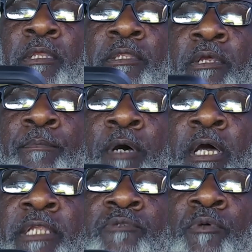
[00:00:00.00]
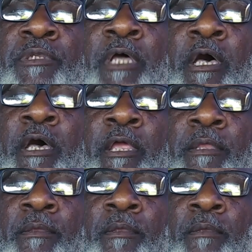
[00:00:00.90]
their bodies will die,
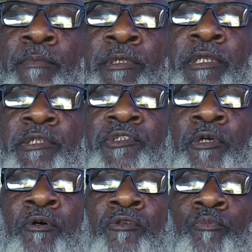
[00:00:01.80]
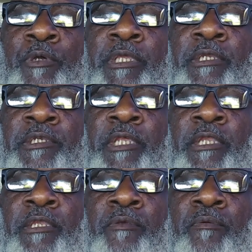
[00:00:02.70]
but their souls will
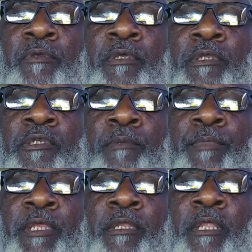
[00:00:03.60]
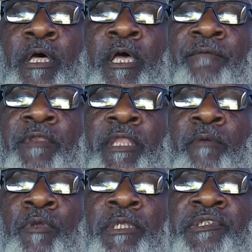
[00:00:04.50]
continue to be alive, and they
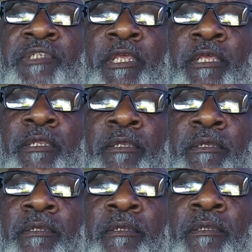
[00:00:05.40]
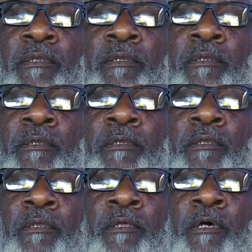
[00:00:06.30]
will ascend
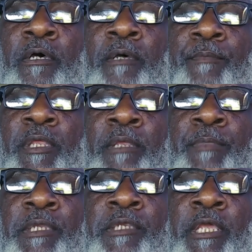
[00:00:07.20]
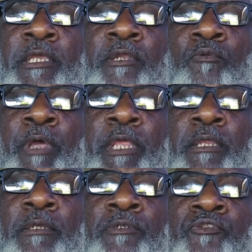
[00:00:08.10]
up and be taken away.
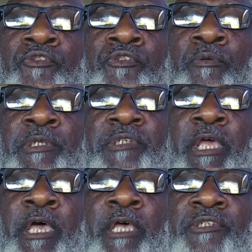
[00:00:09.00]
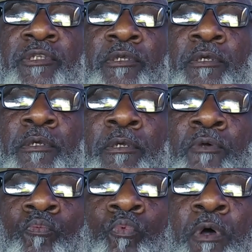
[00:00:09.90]
Judas asked,
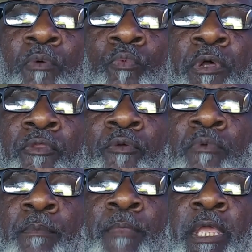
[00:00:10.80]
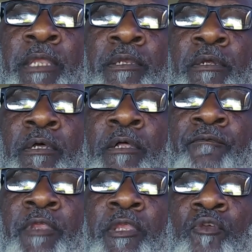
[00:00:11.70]
what will the remainder of
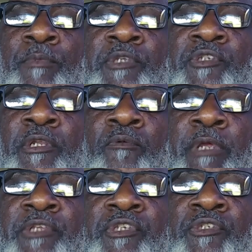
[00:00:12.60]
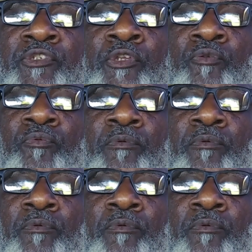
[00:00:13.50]
the human generations do?